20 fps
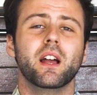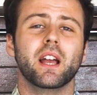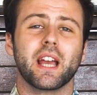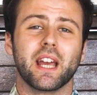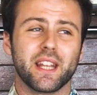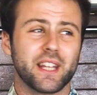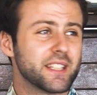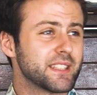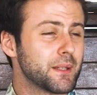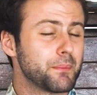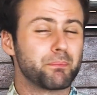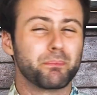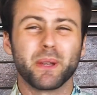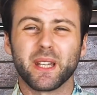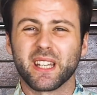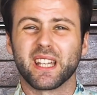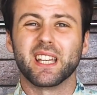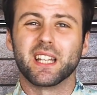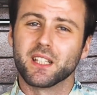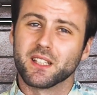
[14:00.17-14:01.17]
And there's a
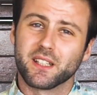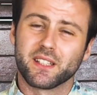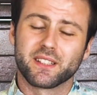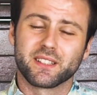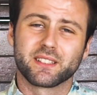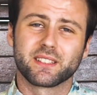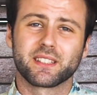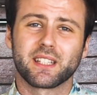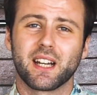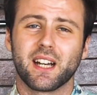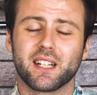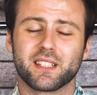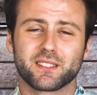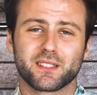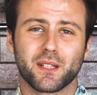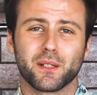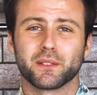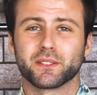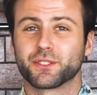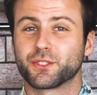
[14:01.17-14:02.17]
big hill at the start,
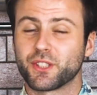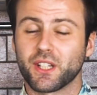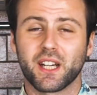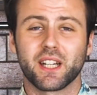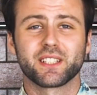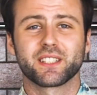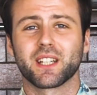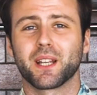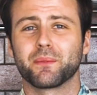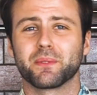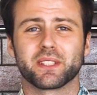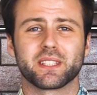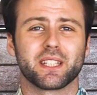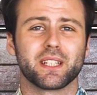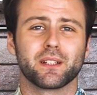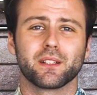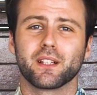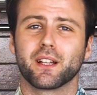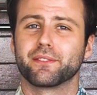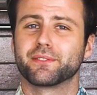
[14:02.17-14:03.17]
so I was charging up this hill.